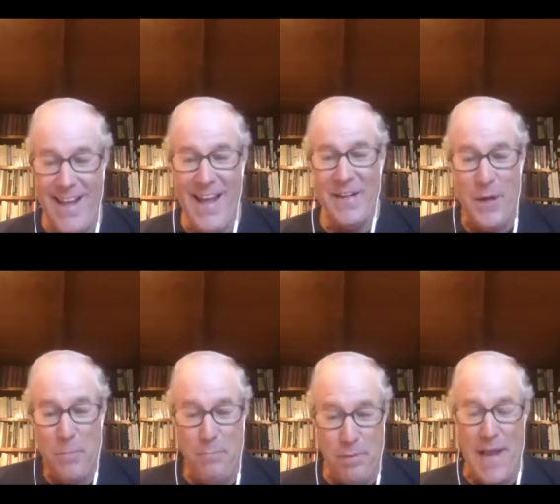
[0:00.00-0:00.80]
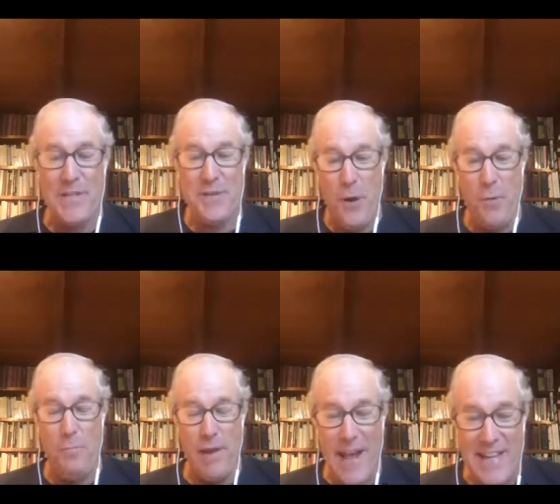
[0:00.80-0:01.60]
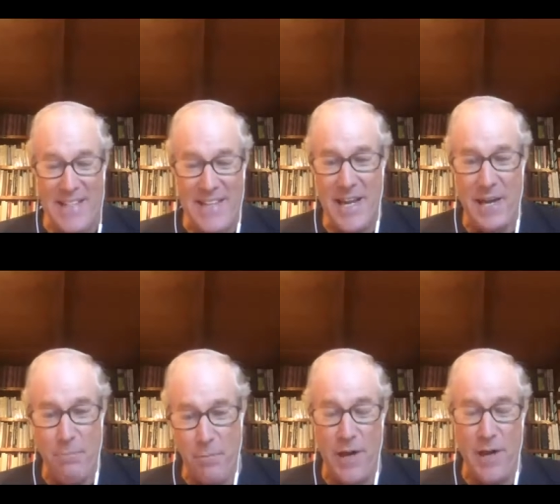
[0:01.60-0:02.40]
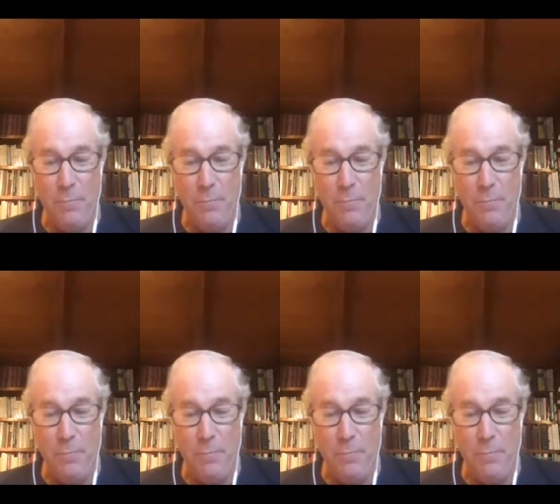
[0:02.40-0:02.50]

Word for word: don't plant your whole place in perennial